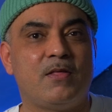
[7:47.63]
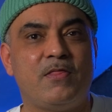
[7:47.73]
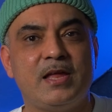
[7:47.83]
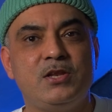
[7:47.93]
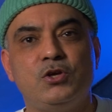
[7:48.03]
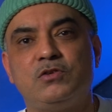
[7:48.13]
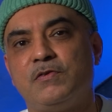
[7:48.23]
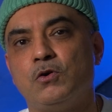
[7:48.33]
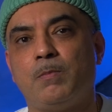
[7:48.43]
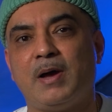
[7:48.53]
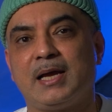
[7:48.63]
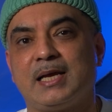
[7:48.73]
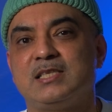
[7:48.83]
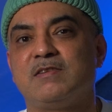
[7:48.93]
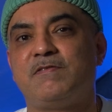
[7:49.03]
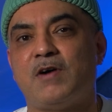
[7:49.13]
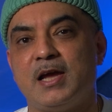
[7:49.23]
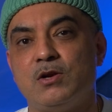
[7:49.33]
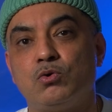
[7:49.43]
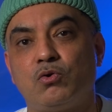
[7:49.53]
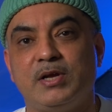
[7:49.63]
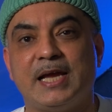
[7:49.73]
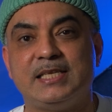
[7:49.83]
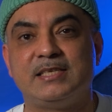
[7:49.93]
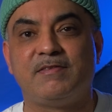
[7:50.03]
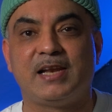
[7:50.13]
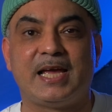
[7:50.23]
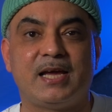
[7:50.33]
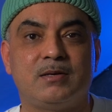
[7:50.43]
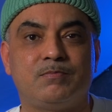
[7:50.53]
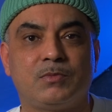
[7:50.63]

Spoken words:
then use FilmPack as a final creative layer.